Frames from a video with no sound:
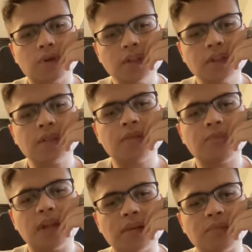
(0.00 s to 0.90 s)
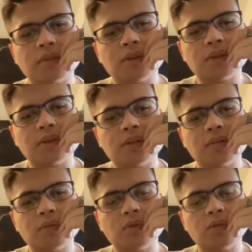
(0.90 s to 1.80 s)
Preston and Blackburn
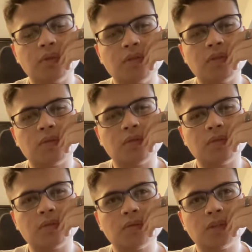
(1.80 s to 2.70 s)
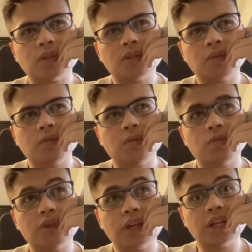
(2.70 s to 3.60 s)
will be two
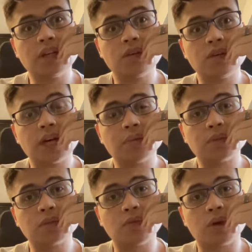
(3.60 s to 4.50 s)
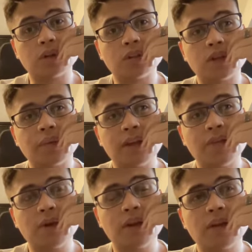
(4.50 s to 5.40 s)
really good games to watch. I mean,
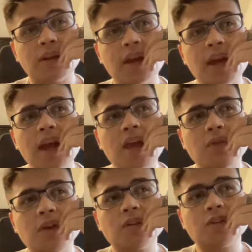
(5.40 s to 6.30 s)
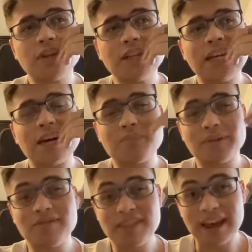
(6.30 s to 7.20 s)
if we can try and get
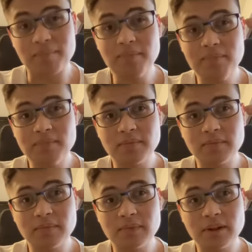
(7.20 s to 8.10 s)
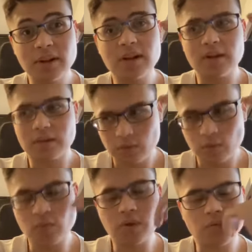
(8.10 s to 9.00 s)
above them,
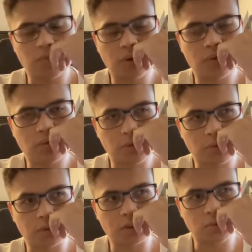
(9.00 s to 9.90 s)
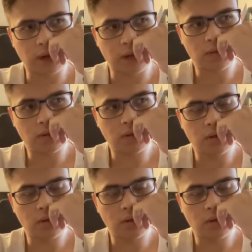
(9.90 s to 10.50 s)
we will do well.